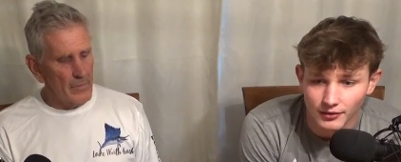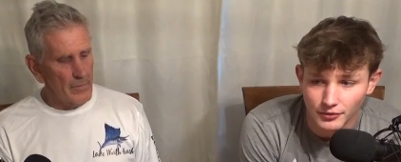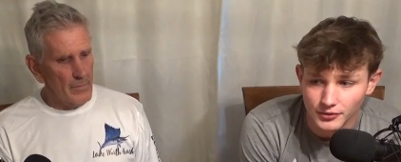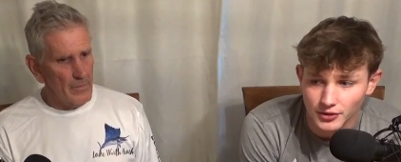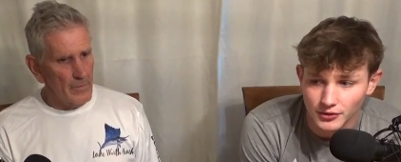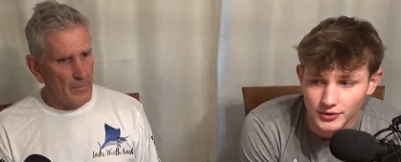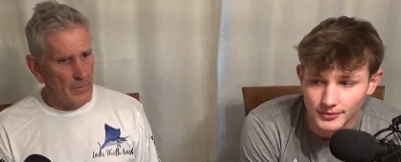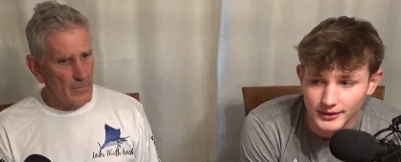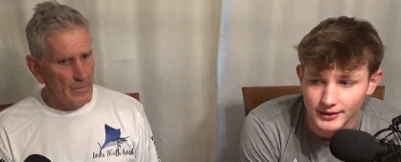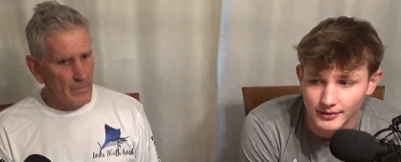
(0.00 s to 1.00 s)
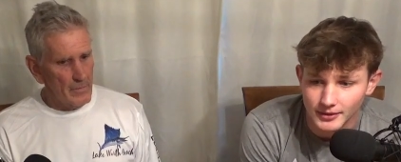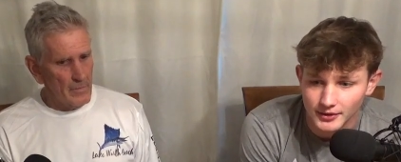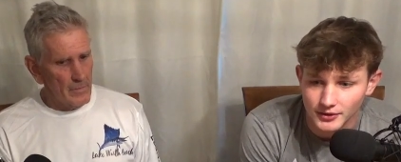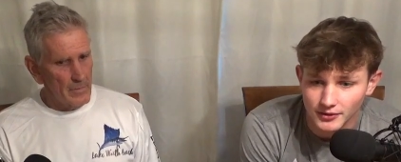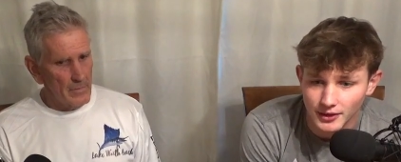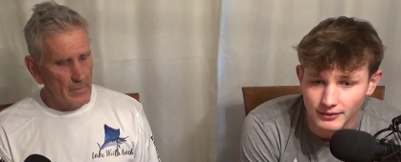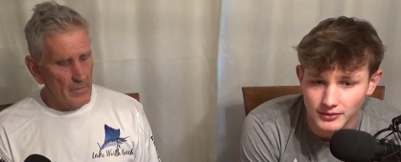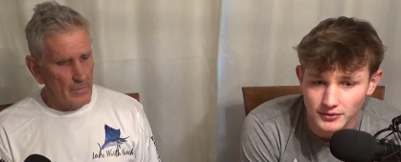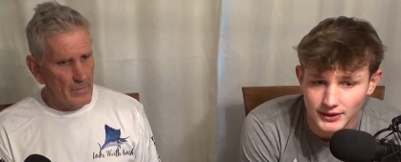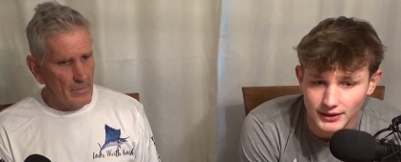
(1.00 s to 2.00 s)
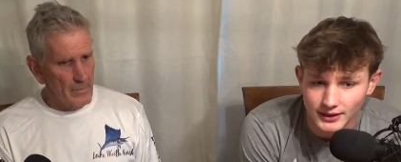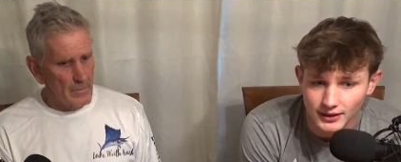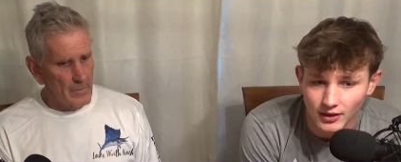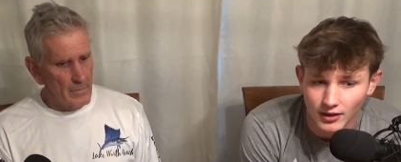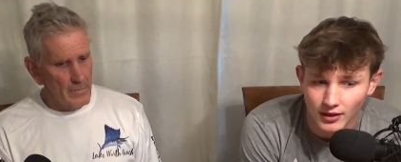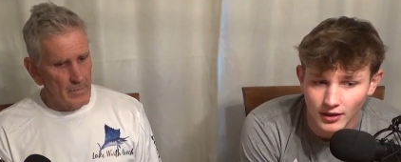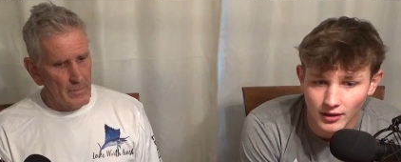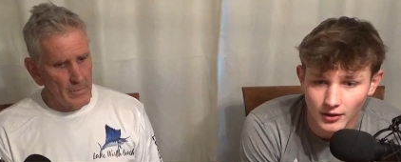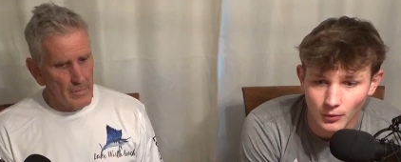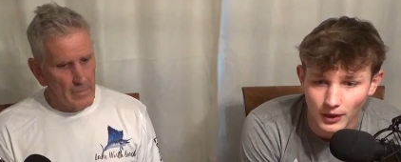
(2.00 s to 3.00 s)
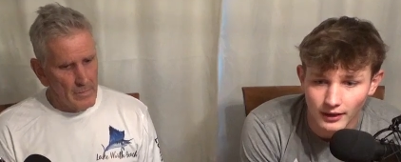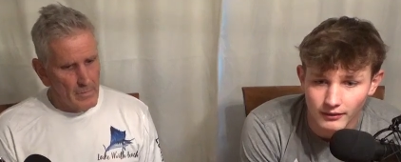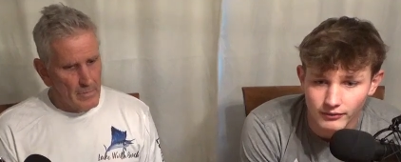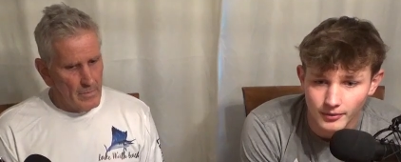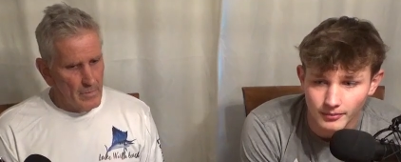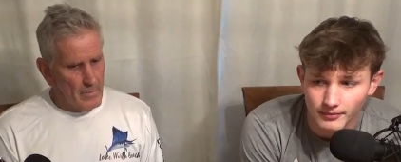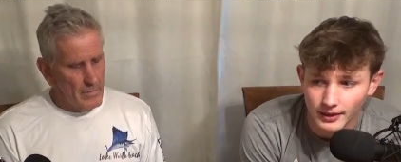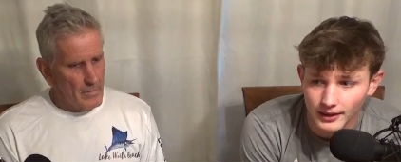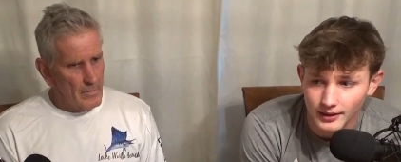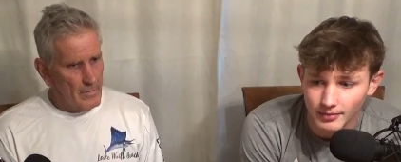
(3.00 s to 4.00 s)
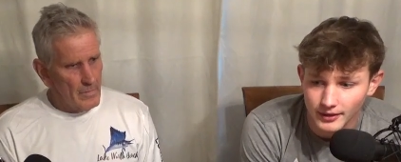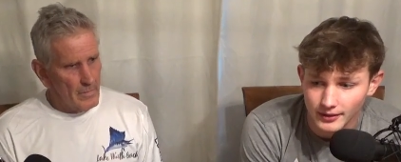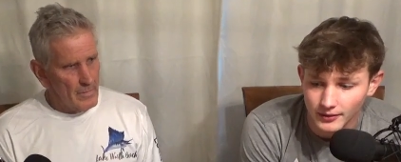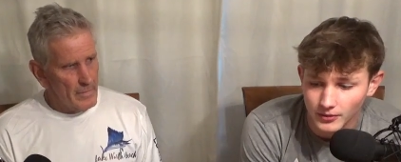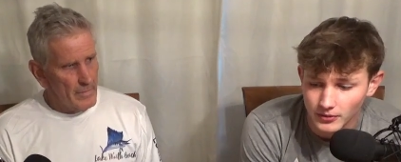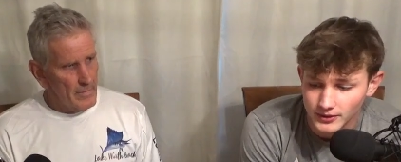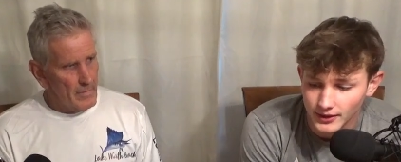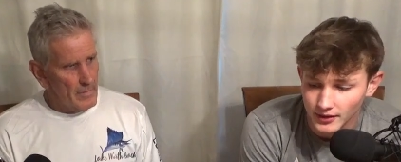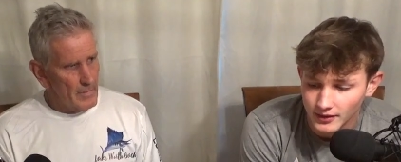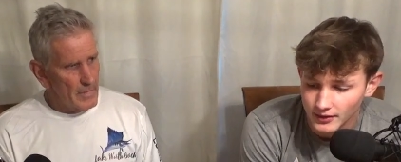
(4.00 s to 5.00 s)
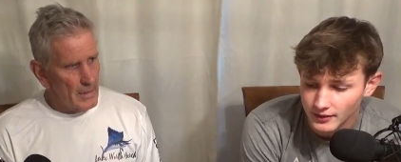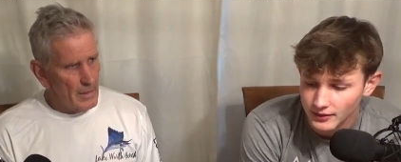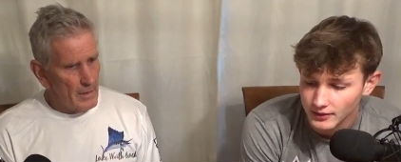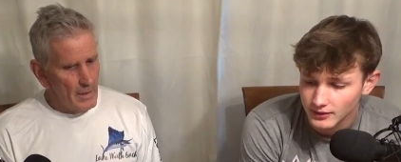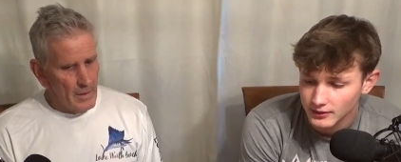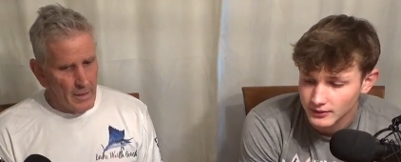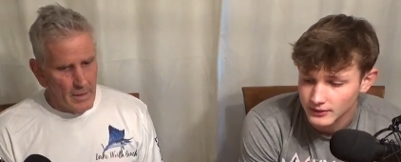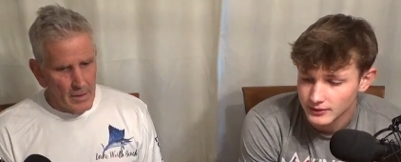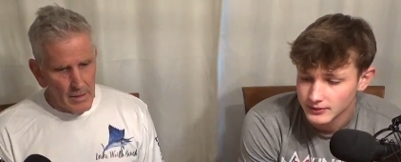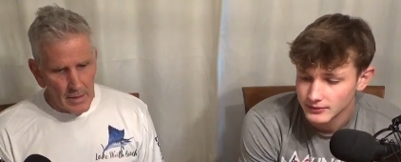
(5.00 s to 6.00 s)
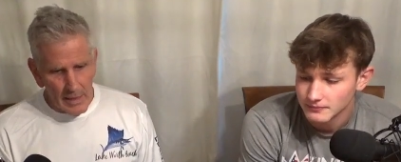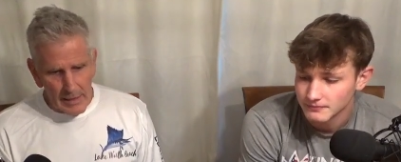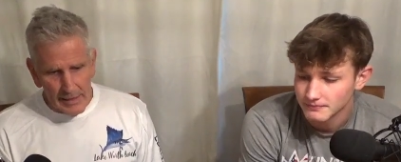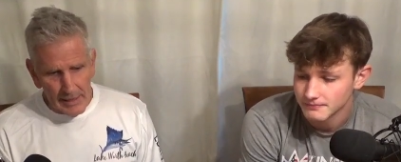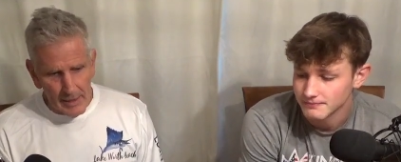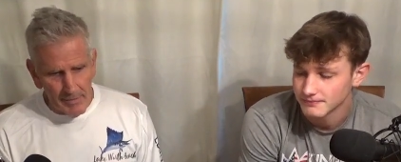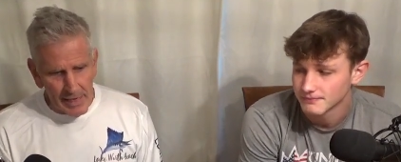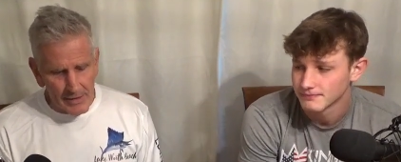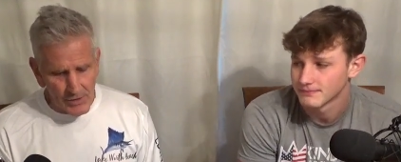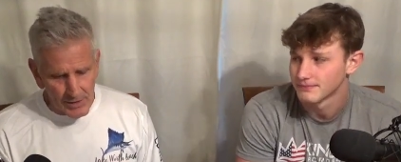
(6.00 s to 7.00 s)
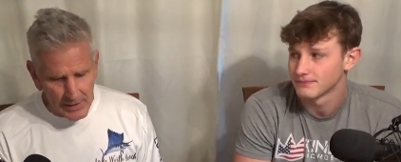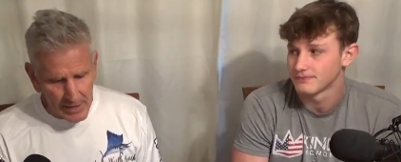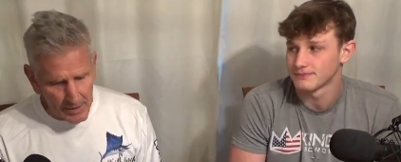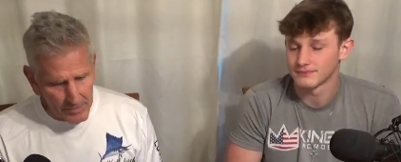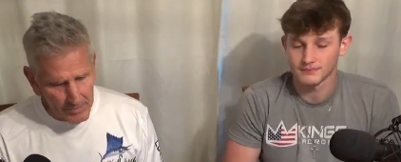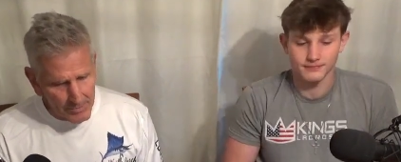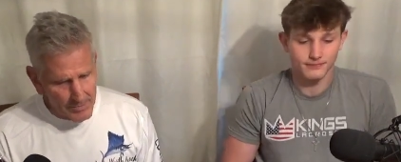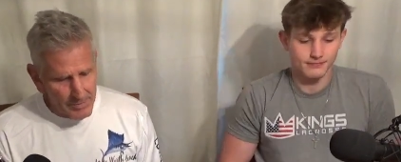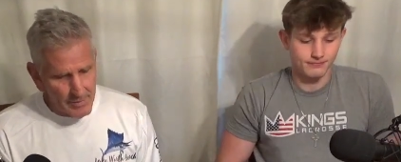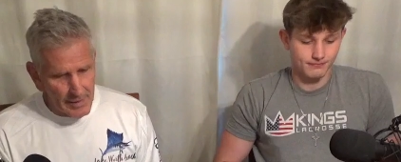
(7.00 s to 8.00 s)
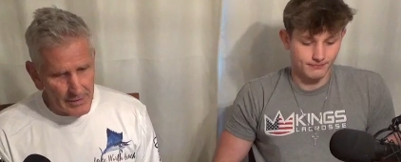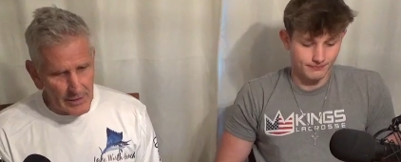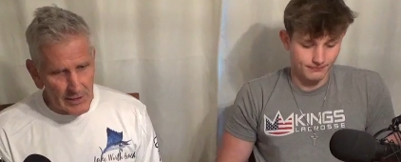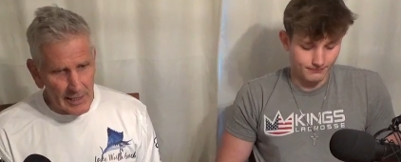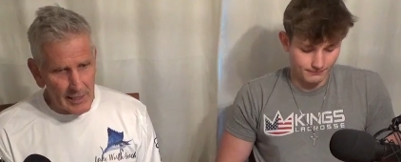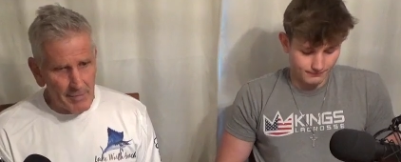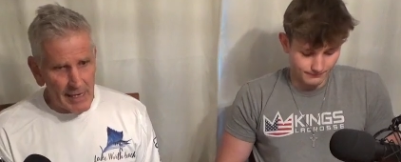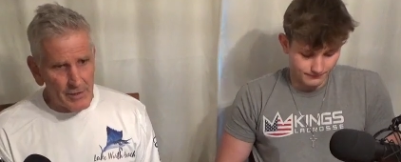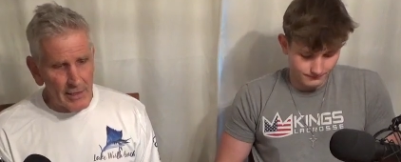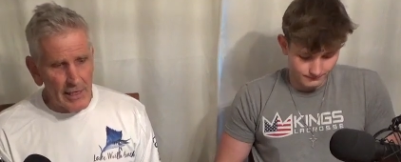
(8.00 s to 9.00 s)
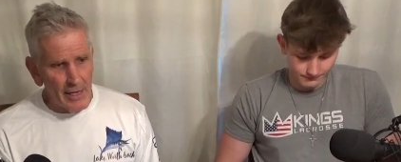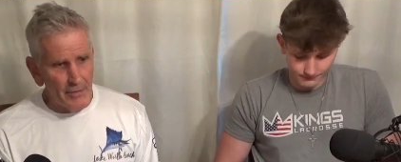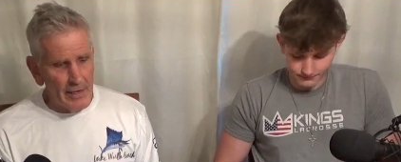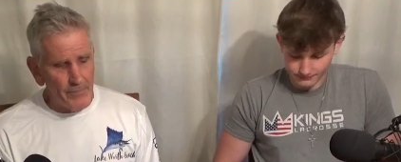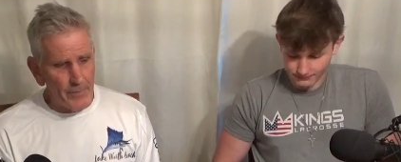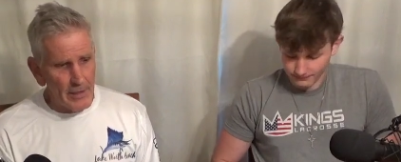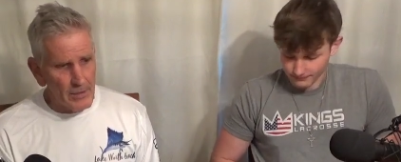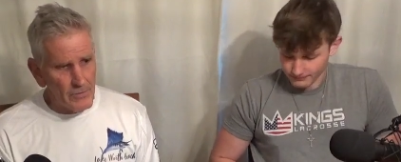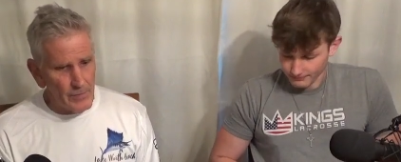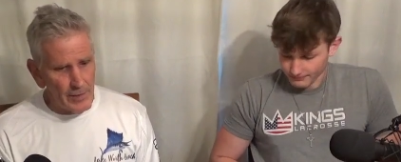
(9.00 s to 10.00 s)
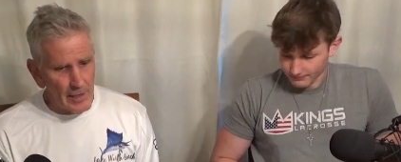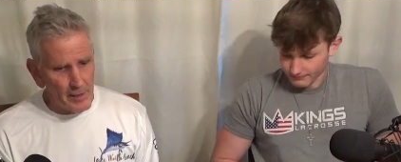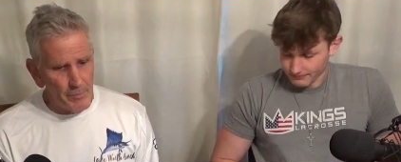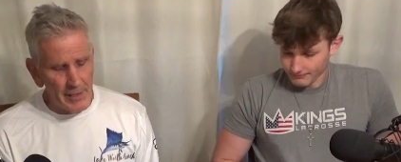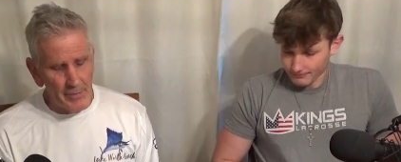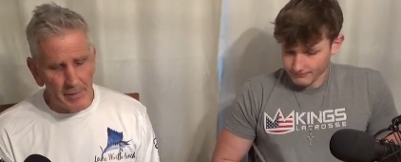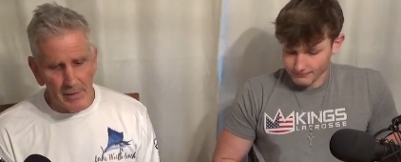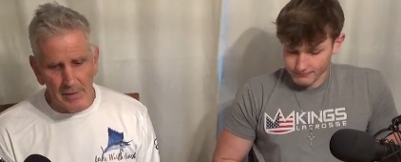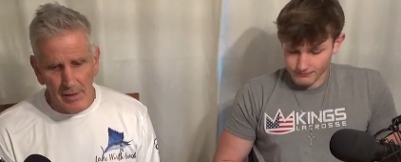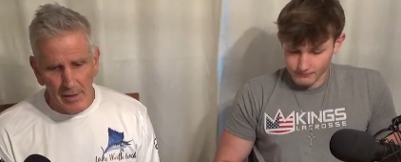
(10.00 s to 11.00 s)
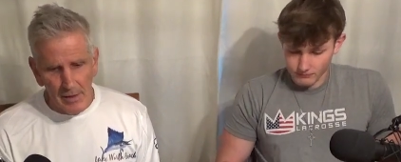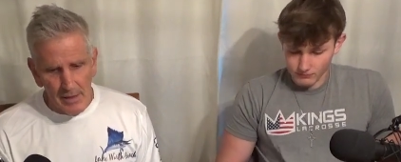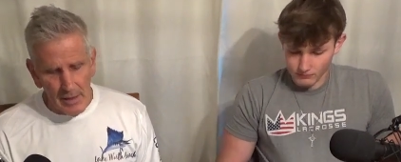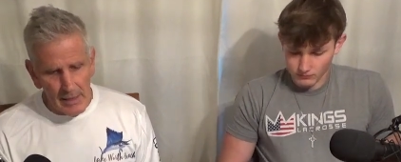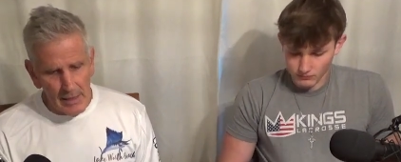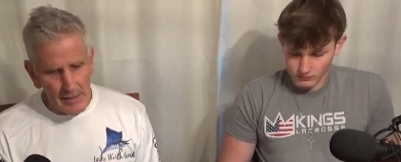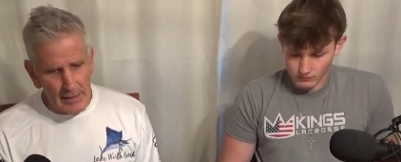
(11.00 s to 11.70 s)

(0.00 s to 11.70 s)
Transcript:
Speaker 1: through social media because you never really are away from anybody the whole day.
Speaker 2: Yeah, I can't imagine how, I just can't imagine how that feels for young people. And